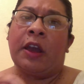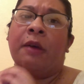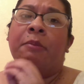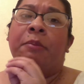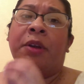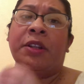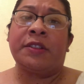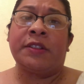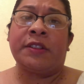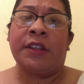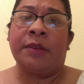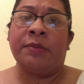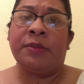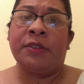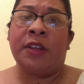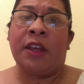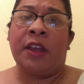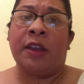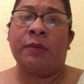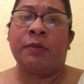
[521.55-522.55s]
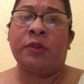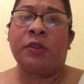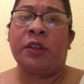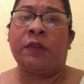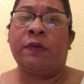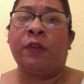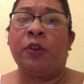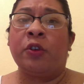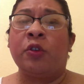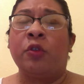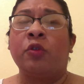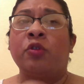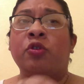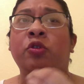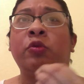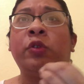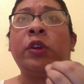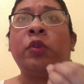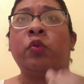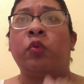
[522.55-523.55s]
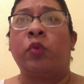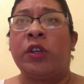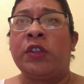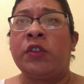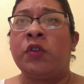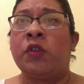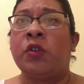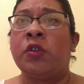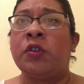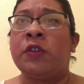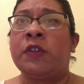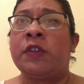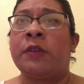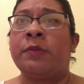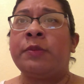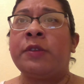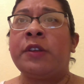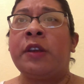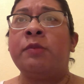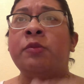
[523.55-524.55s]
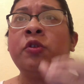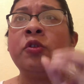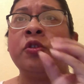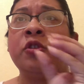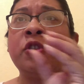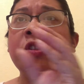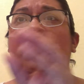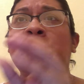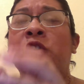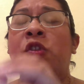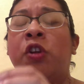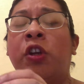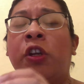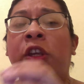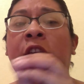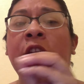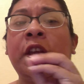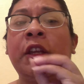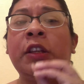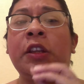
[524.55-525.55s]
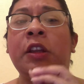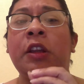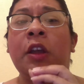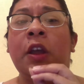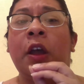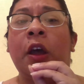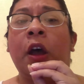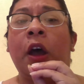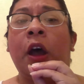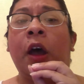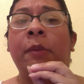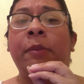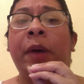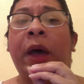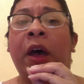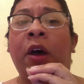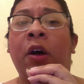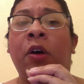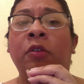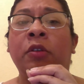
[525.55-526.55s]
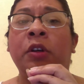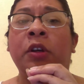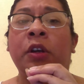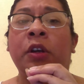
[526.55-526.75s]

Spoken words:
But sometimes if you're doing research, sometimes you're just looking about